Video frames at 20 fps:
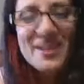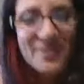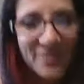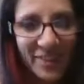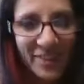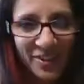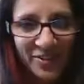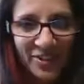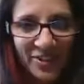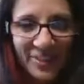
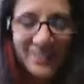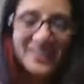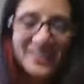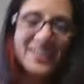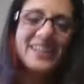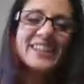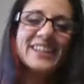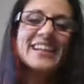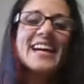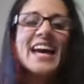fearful,
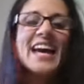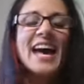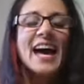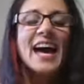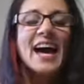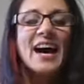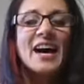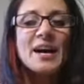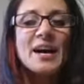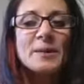sorry.
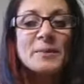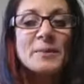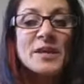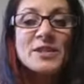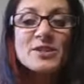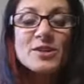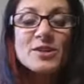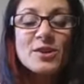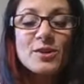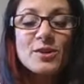
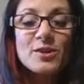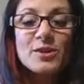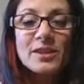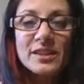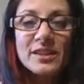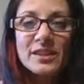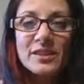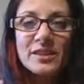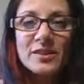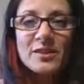
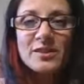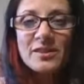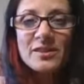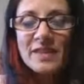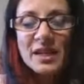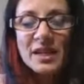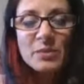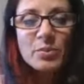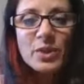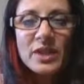So,
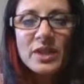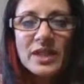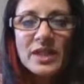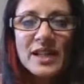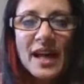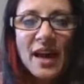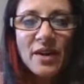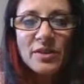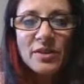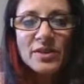like, put
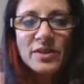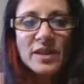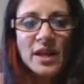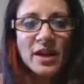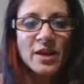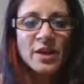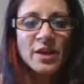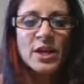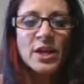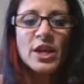it out
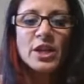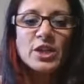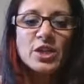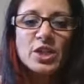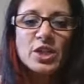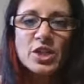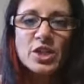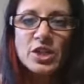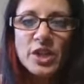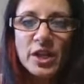there,
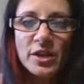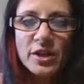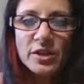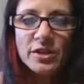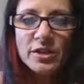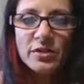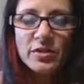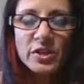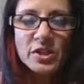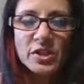share
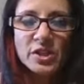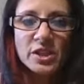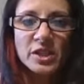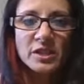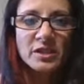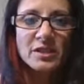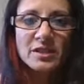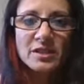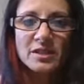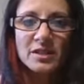your
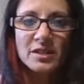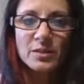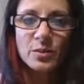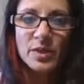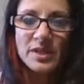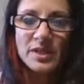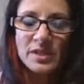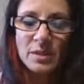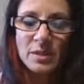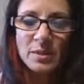vision
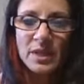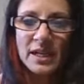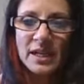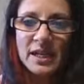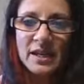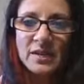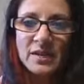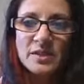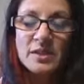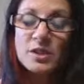with somebody
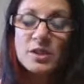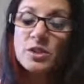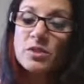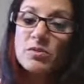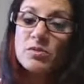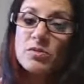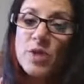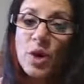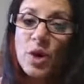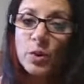else that you
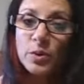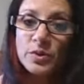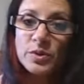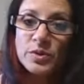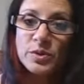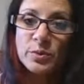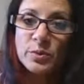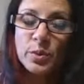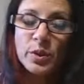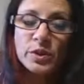know will
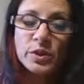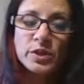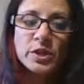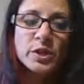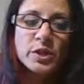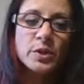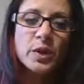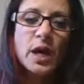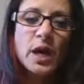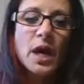support
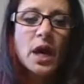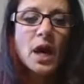you.